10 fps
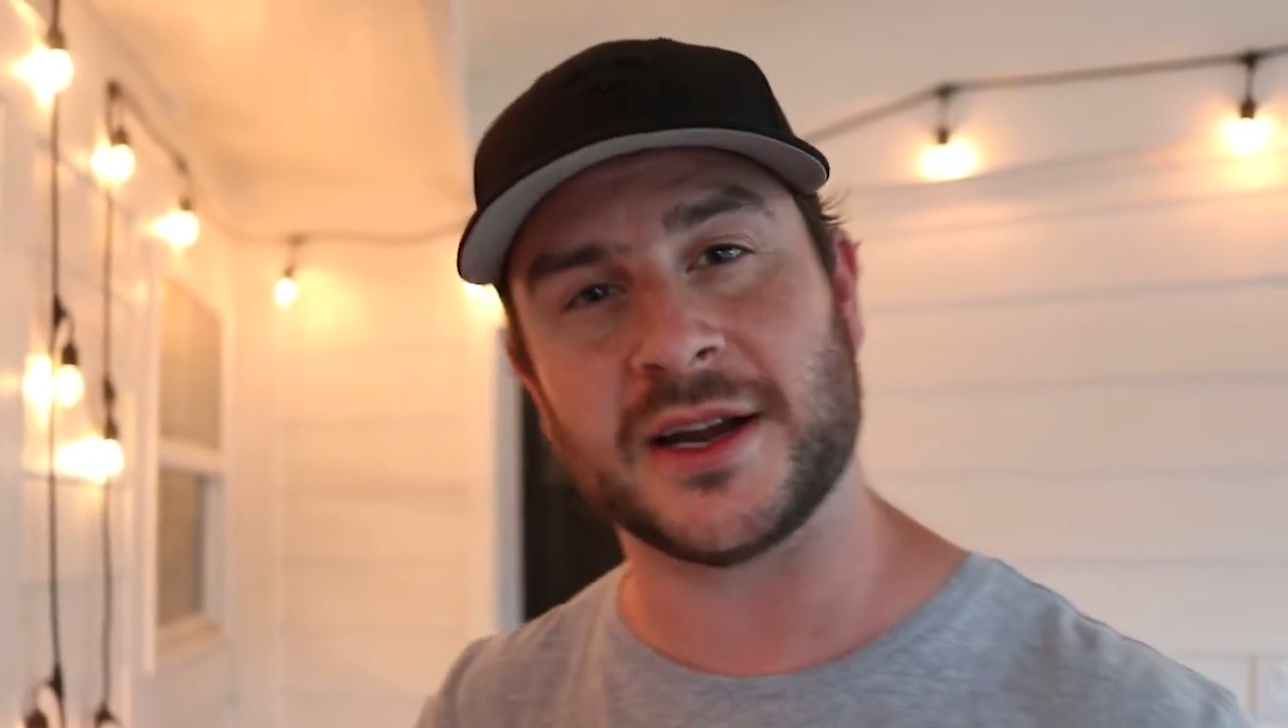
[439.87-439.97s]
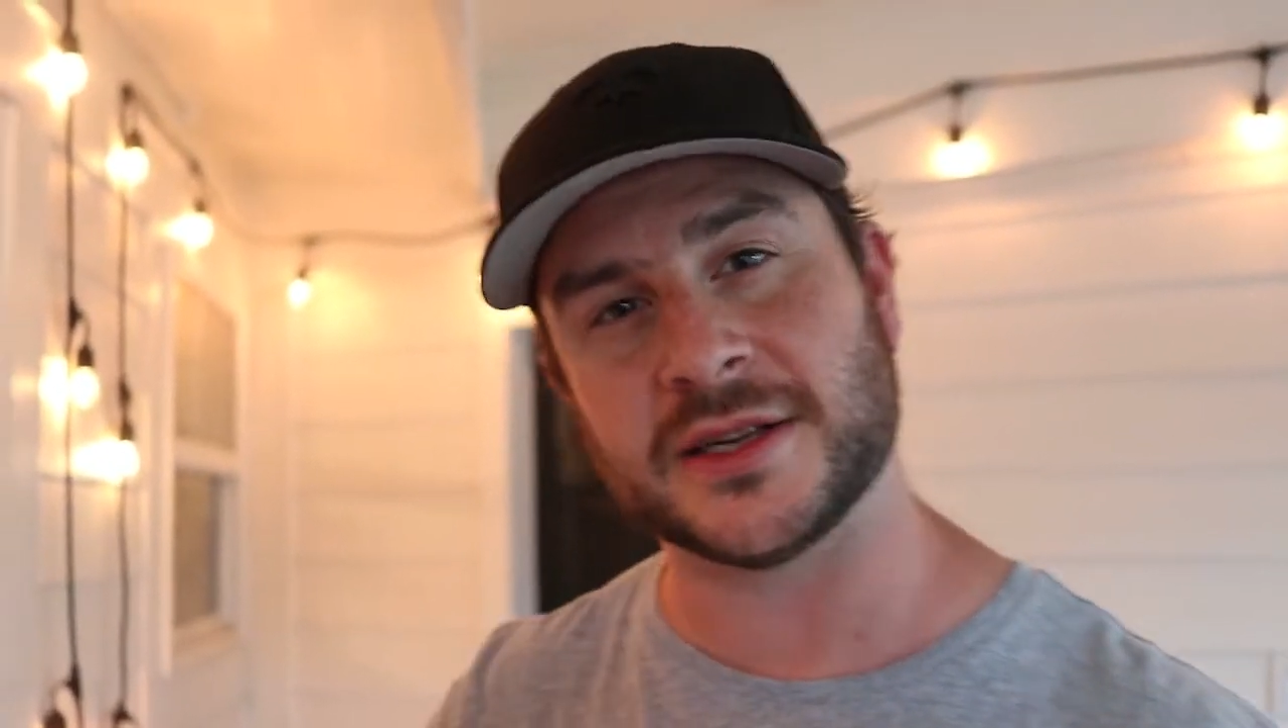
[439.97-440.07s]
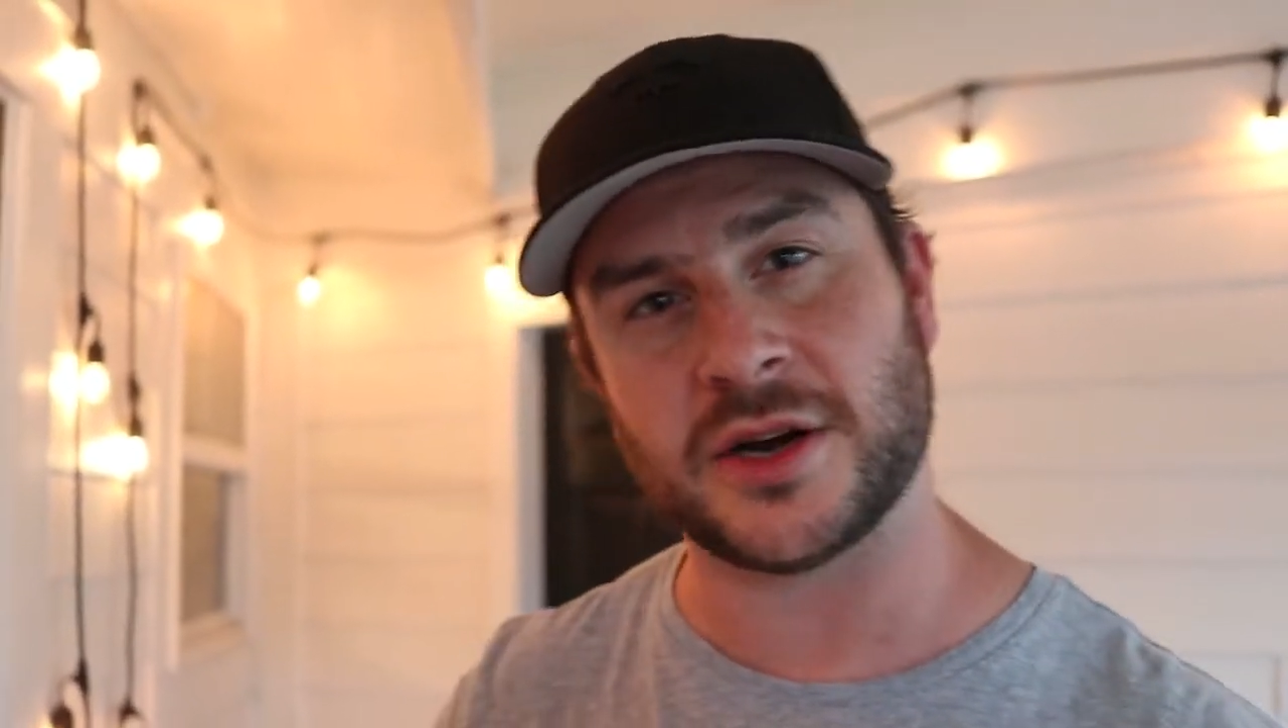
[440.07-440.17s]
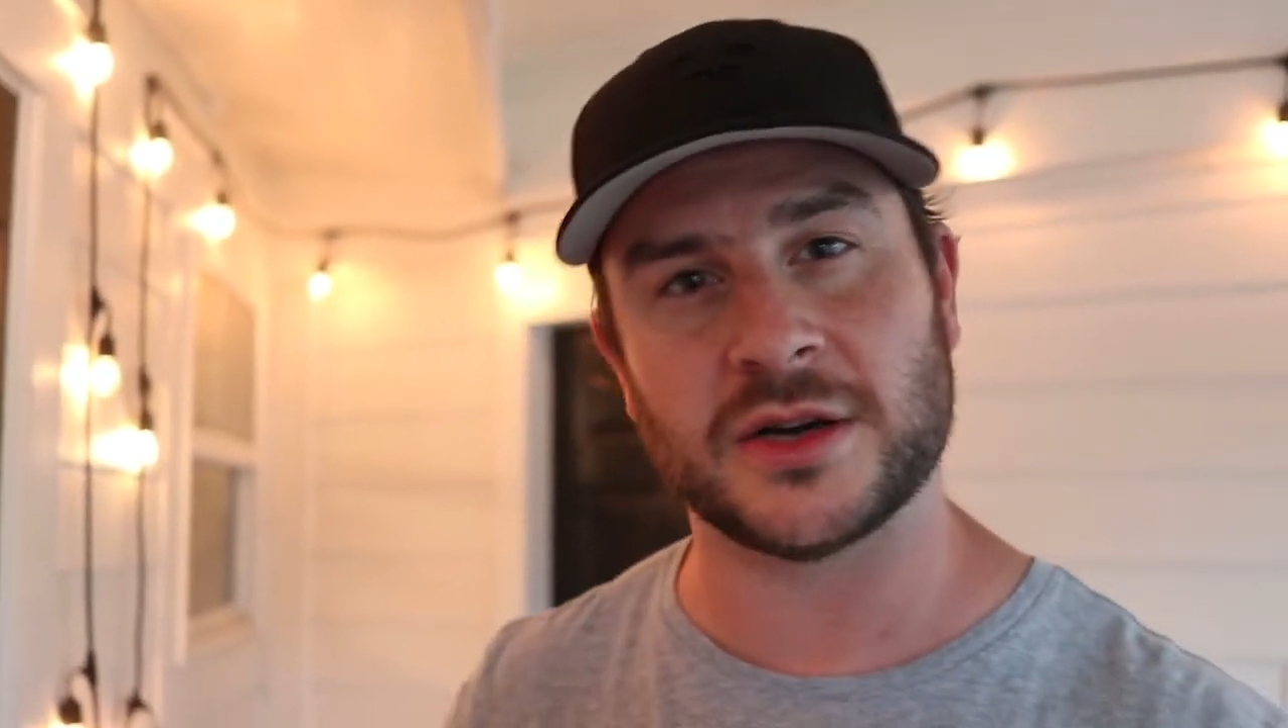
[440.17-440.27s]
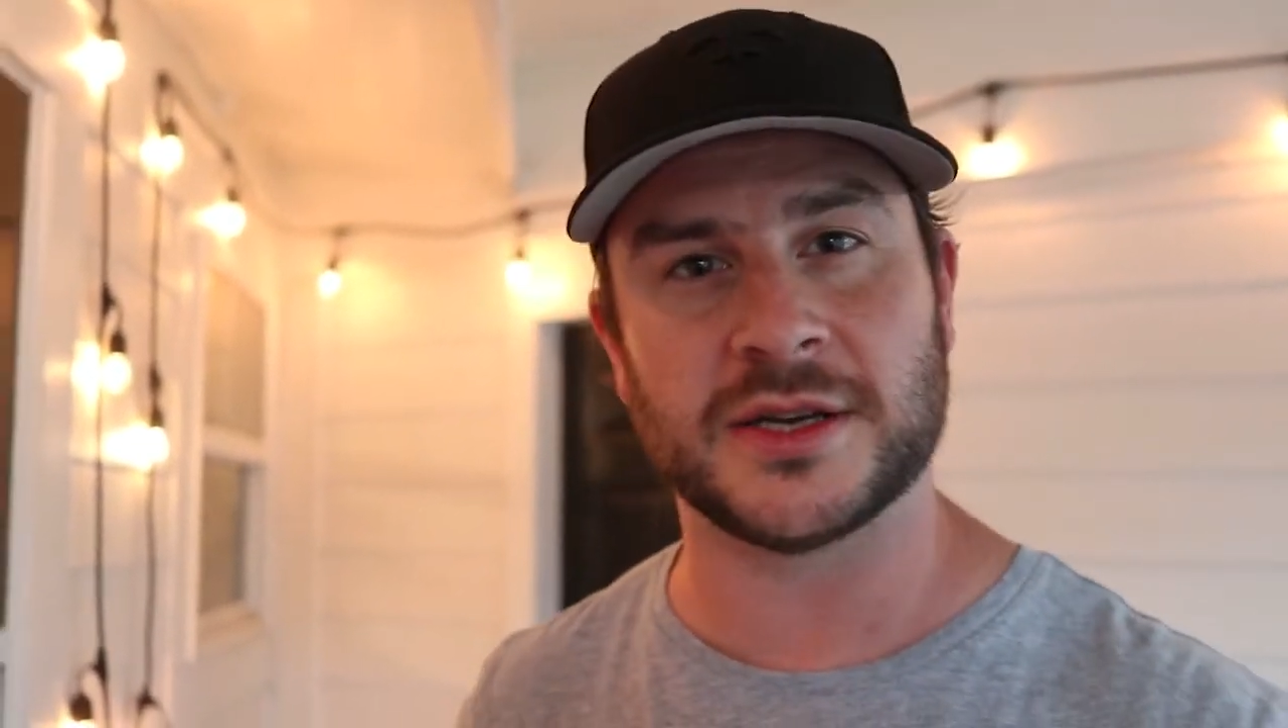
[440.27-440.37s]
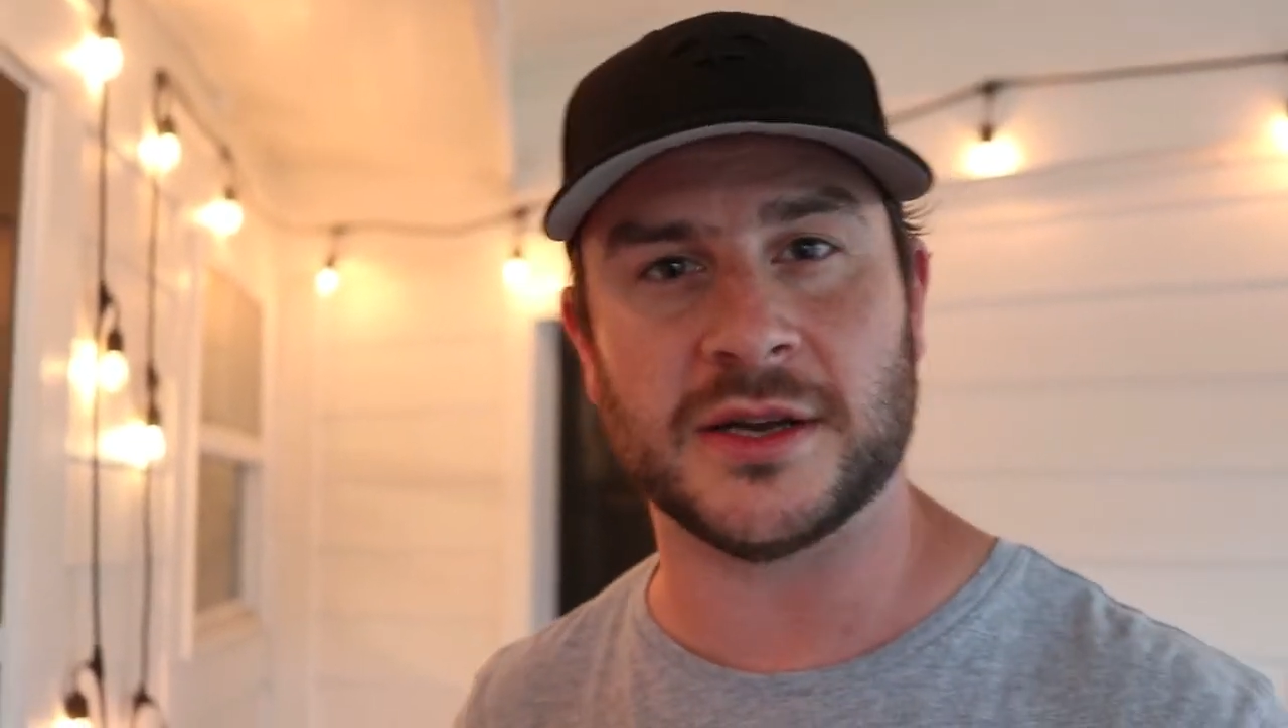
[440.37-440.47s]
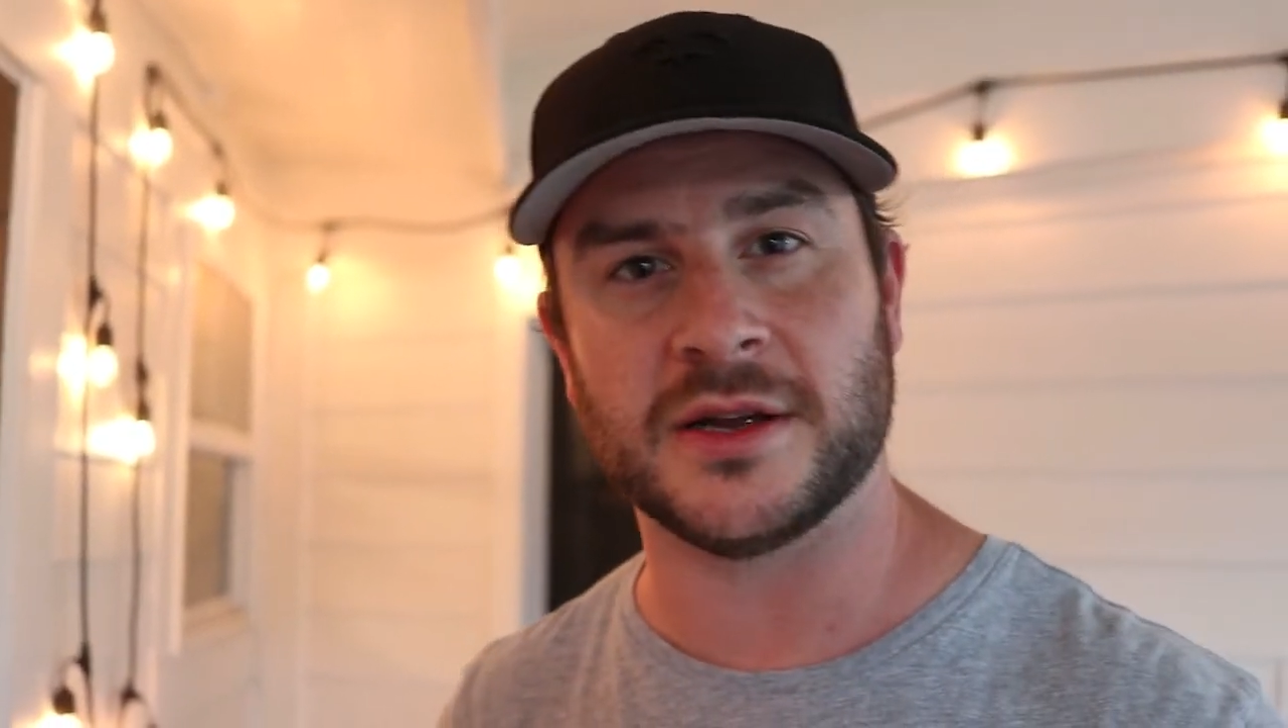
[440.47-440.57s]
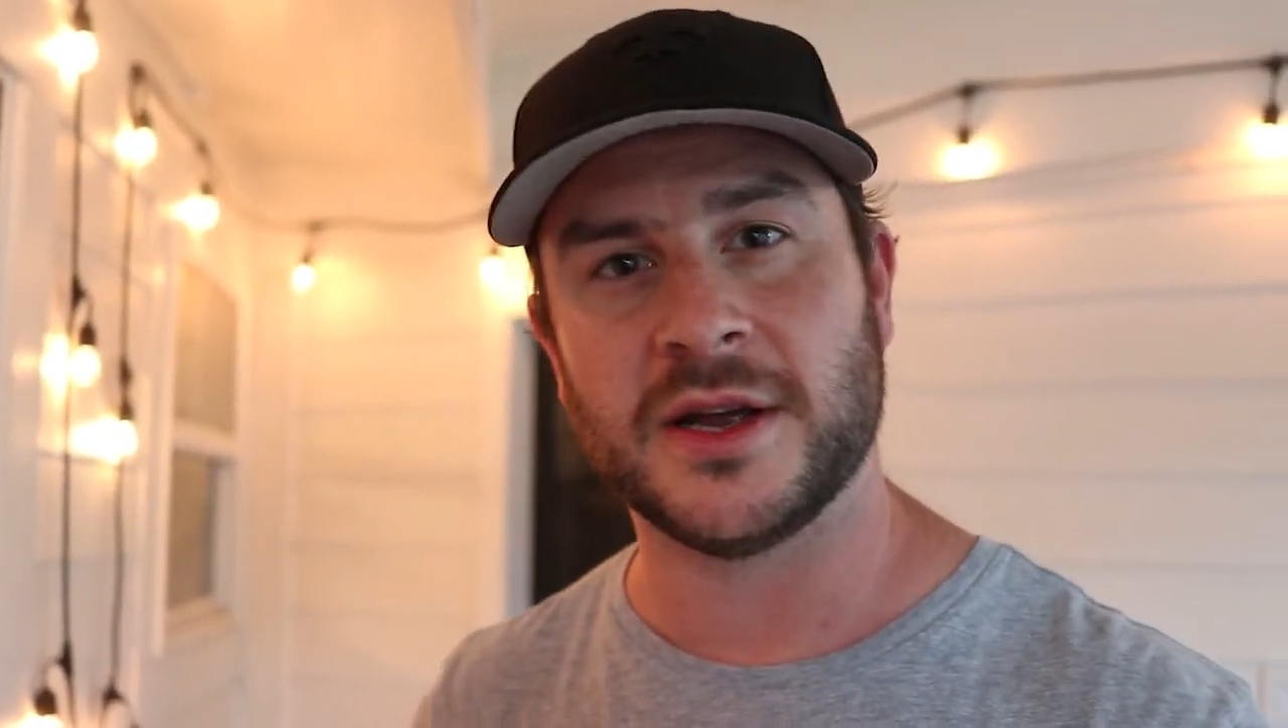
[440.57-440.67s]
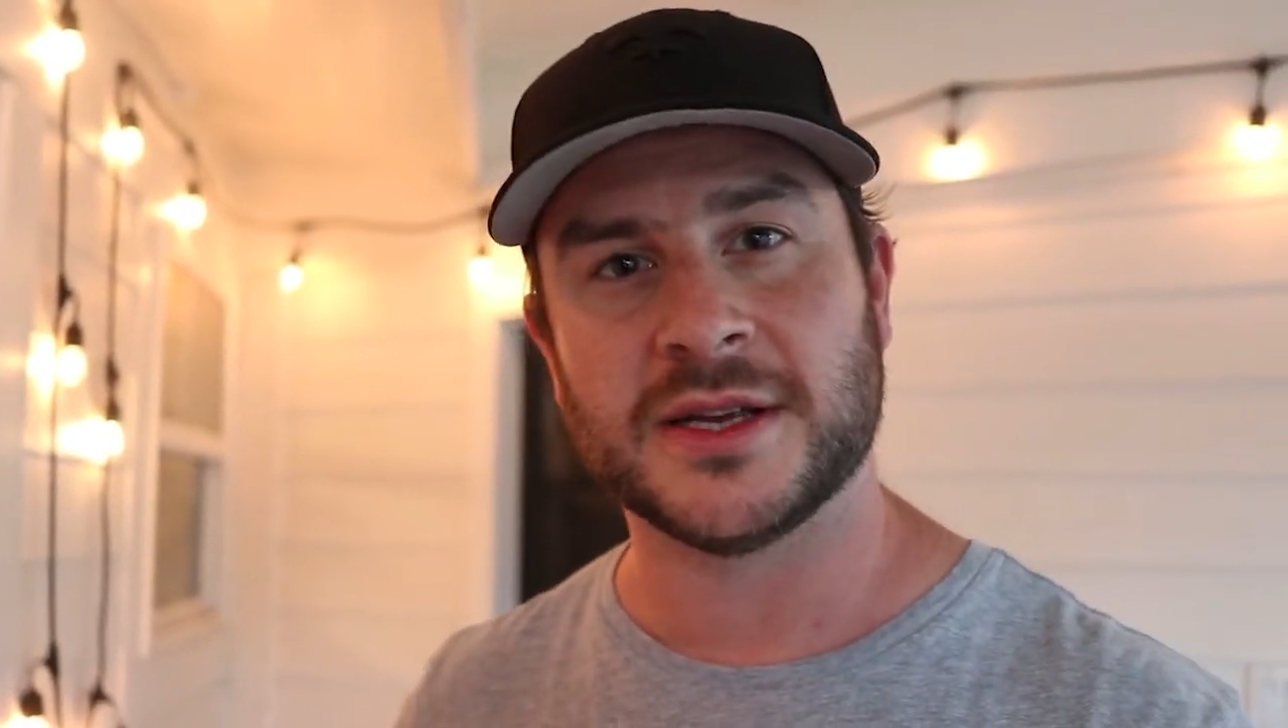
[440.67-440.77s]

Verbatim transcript: of start to